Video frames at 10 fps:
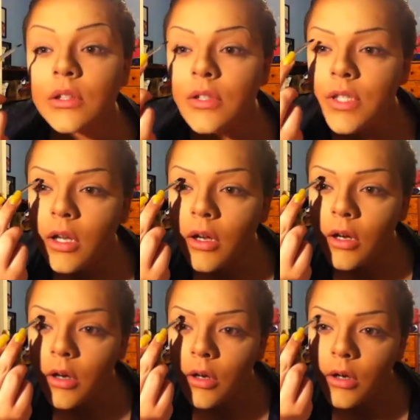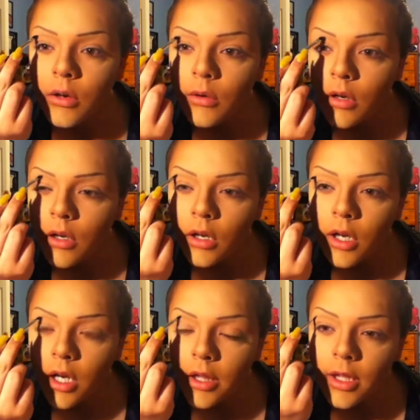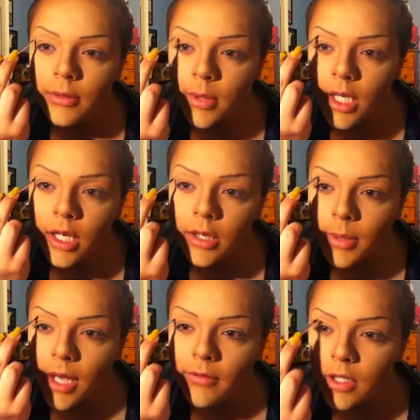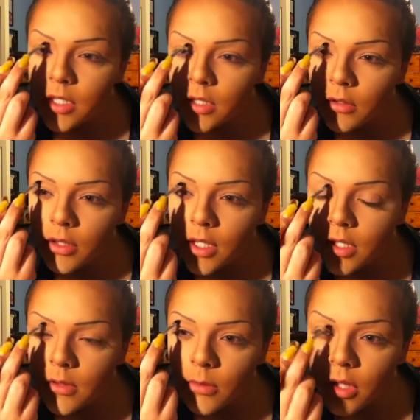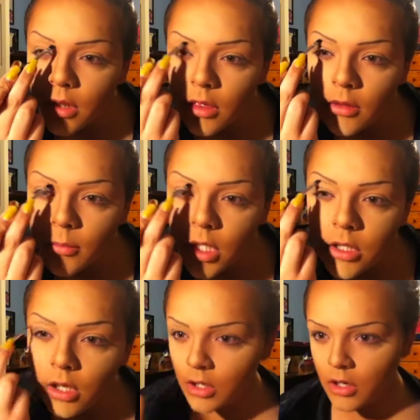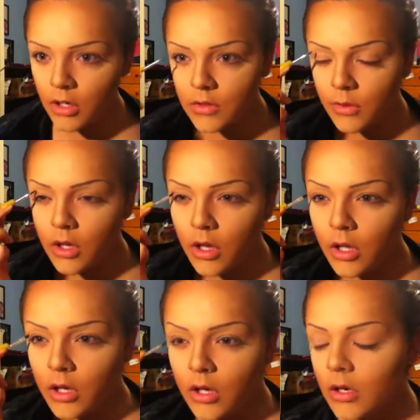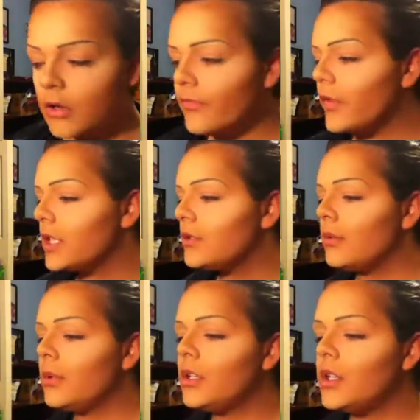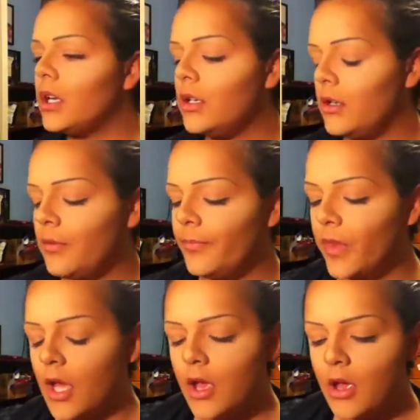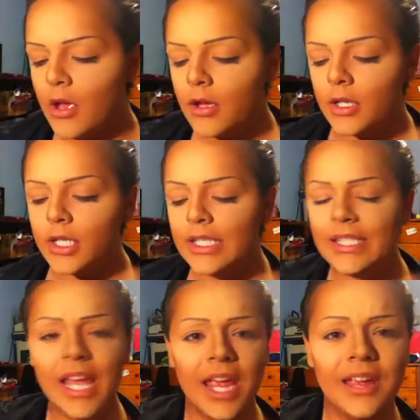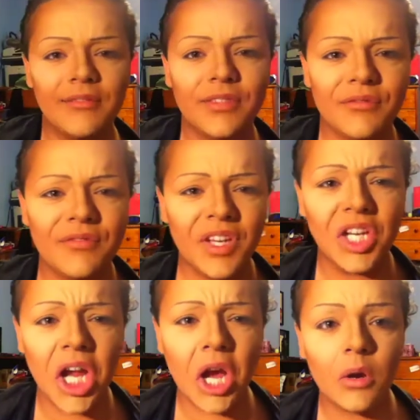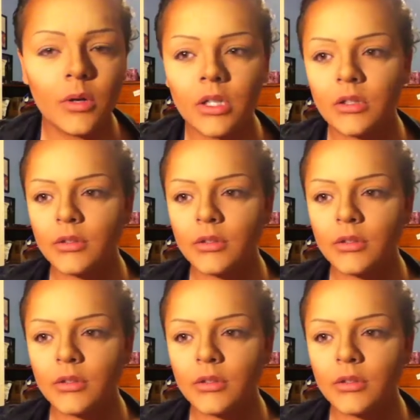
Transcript: So I think I'm going to end up having to do this with my dark contour color. That's what I'm going to try to do to save the video.